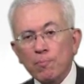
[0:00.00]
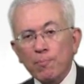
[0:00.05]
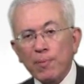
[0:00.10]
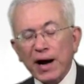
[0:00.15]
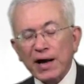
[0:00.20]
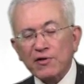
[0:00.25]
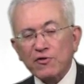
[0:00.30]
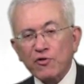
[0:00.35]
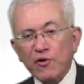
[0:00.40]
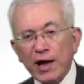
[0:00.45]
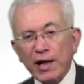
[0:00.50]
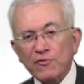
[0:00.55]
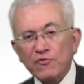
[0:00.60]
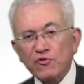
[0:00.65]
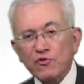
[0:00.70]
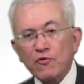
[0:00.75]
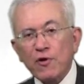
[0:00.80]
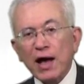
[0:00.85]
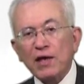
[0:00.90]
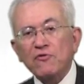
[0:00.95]
by
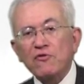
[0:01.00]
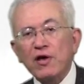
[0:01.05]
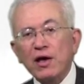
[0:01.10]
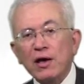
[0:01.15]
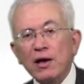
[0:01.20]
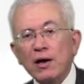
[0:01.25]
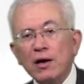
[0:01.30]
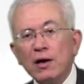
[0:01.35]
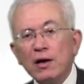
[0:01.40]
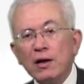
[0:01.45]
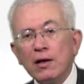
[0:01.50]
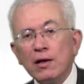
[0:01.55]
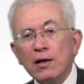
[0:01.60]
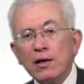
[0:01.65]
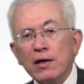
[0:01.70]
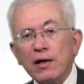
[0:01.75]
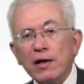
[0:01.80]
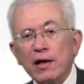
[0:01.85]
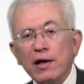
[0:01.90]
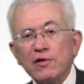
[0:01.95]
transgressing
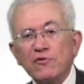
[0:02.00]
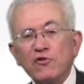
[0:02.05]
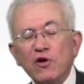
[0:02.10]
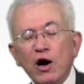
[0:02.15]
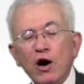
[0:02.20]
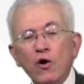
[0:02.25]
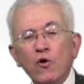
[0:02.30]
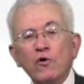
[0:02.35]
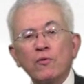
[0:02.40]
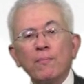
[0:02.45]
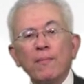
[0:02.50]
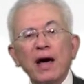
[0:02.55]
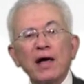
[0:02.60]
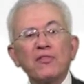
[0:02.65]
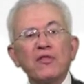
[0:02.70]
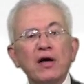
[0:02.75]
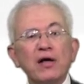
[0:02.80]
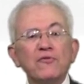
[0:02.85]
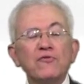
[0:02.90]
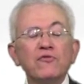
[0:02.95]
its own
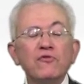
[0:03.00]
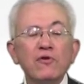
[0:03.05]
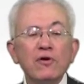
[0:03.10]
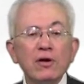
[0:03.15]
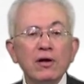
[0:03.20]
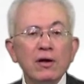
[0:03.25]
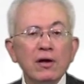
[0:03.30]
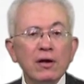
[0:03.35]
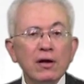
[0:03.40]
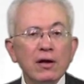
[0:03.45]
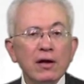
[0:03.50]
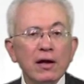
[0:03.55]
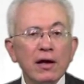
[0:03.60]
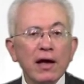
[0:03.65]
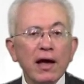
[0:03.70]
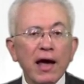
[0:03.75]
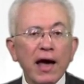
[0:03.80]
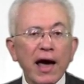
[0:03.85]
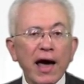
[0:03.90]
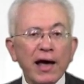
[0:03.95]
methods
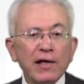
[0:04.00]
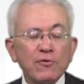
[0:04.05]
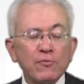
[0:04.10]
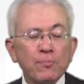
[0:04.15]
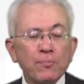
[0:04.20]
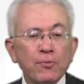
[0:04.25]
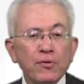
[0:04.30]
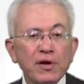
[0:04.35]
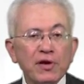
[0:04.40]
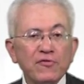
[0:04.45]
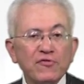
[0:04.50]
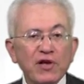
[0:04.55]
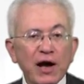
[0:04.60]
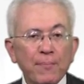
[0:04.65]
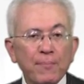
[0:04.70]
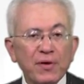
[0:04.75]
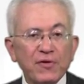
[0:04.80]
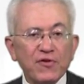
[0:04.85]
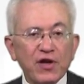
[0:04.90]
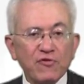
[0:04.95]
and
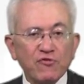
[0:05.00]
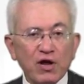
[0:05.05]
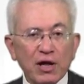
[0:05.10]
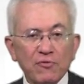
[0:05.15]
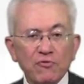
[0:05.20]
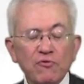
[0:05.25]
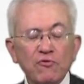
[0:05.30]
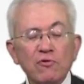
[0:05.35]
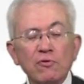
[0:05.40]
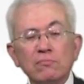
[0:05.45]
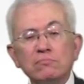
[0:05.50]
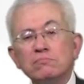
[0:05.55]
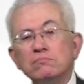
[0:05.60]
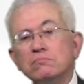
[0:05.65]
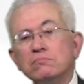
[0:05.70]
presuppositions